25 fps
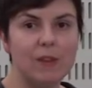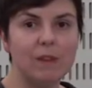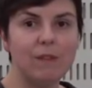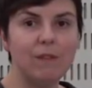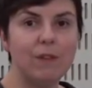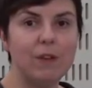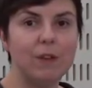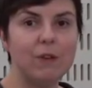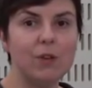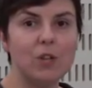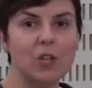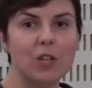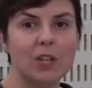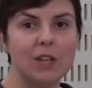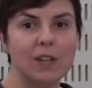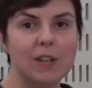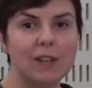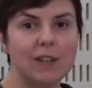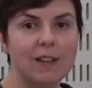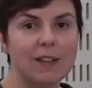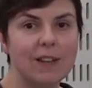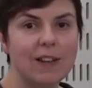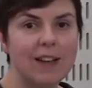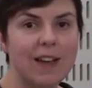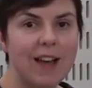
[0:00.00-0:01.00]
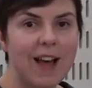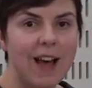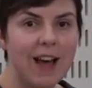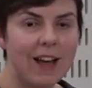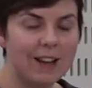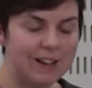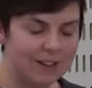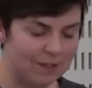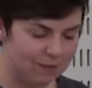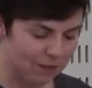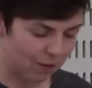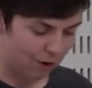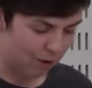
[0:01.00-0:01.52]
the future
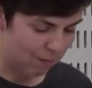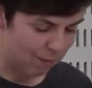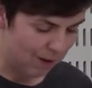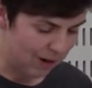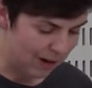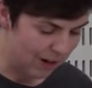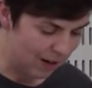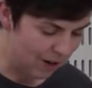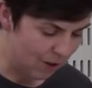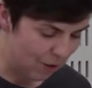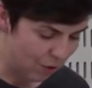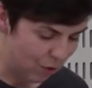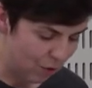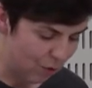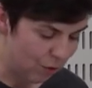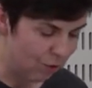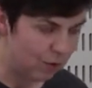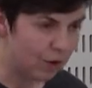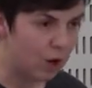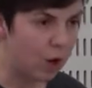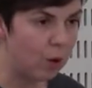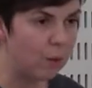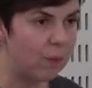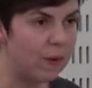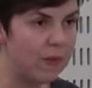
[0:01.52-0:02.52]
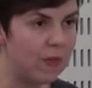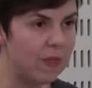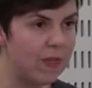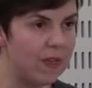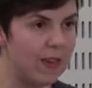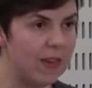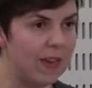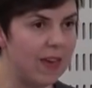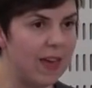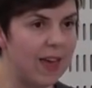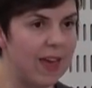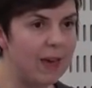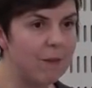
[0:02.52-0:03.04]
and environmental law, not with
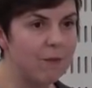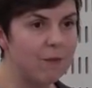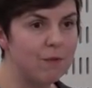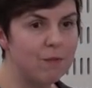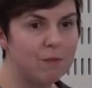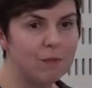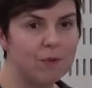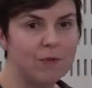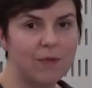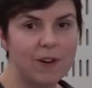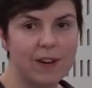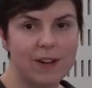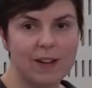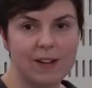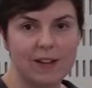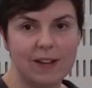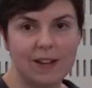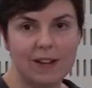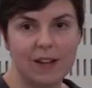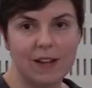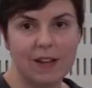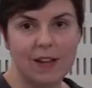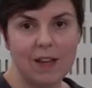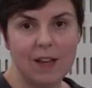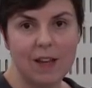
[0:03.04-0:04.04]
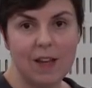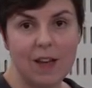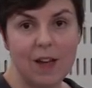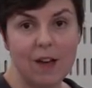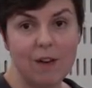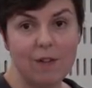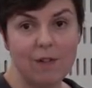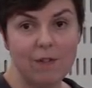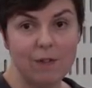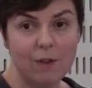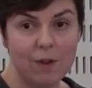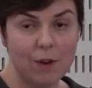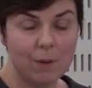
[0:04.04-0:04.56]
the aim of providing a
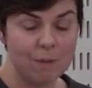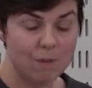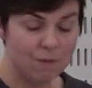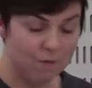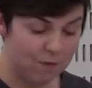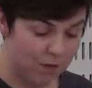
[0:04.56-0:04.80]
firm